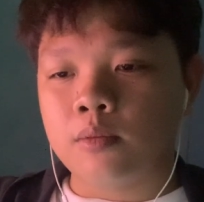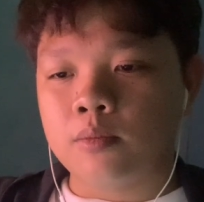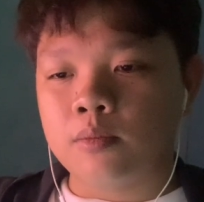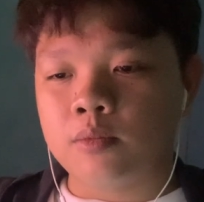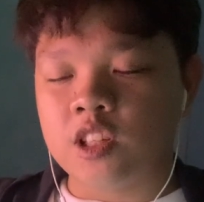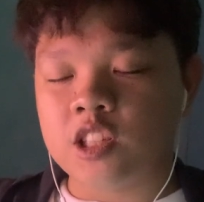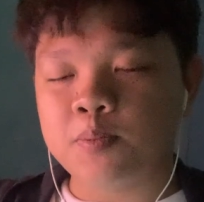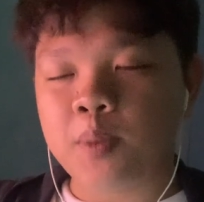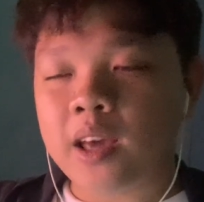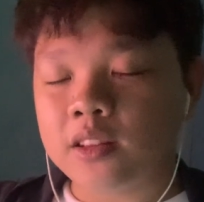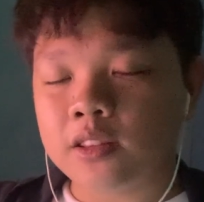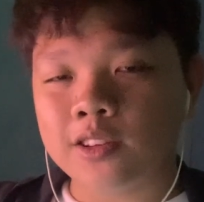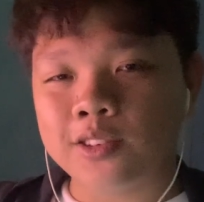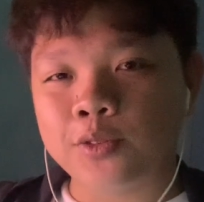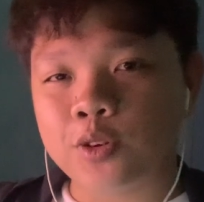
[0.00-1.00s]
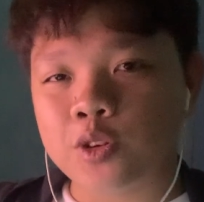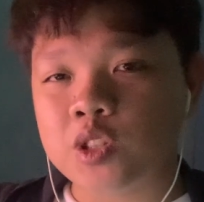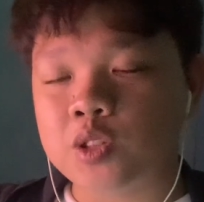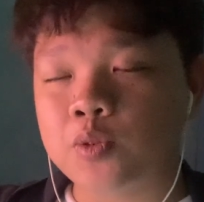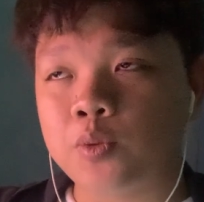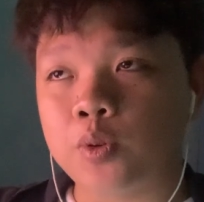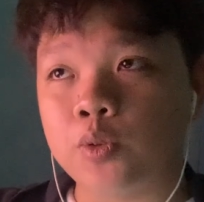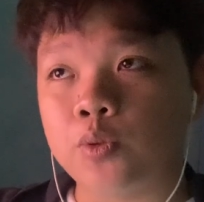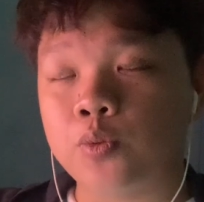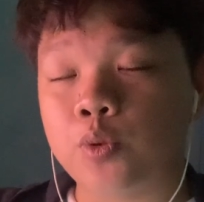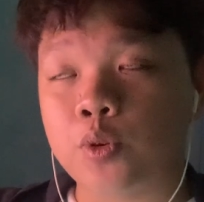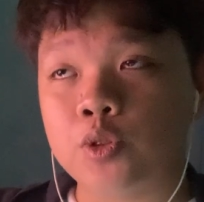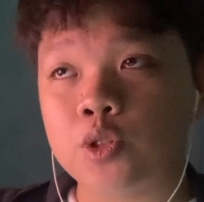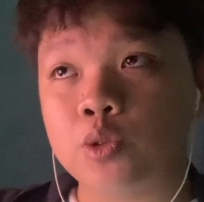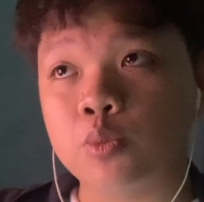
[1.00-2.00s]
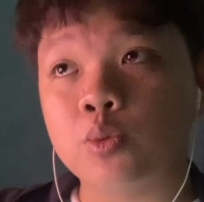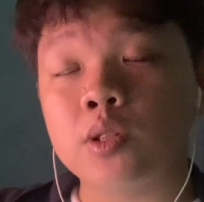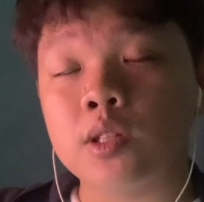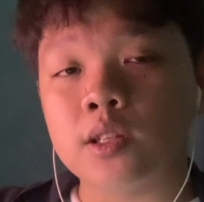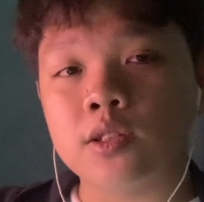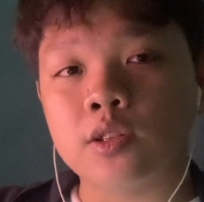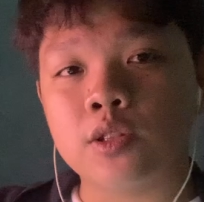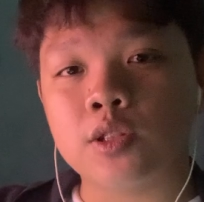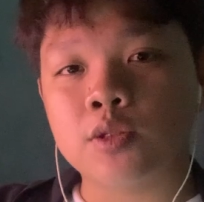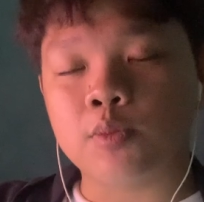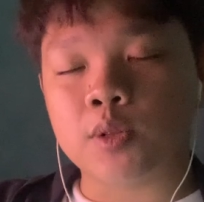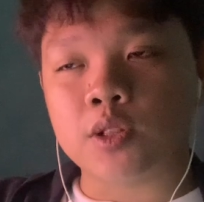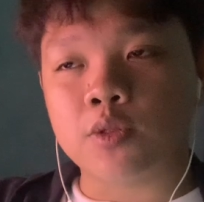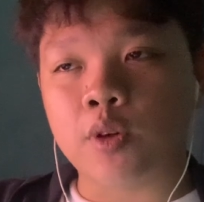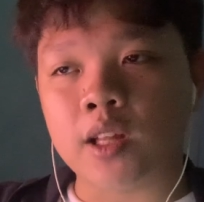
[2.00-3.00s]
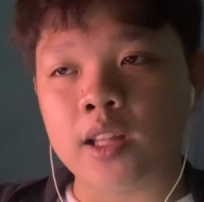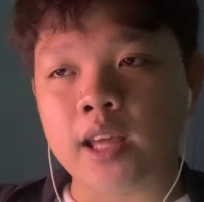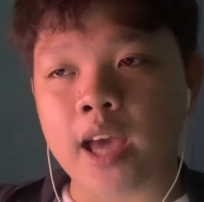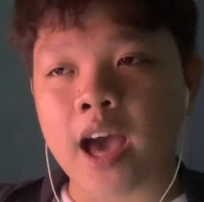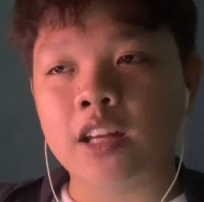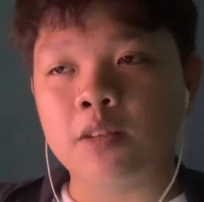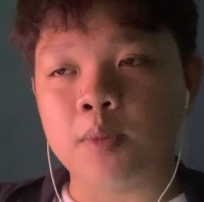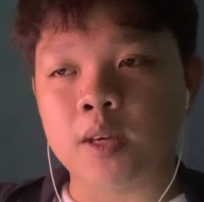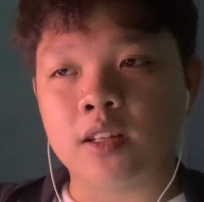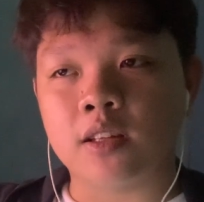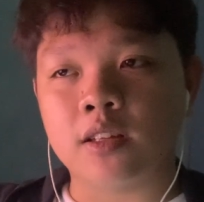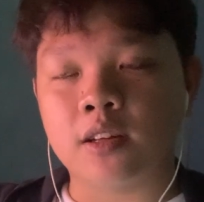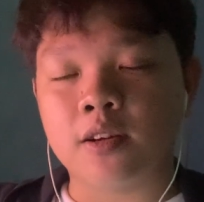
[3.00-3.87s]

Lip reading: Despite the first 2 seasons was greatly animated,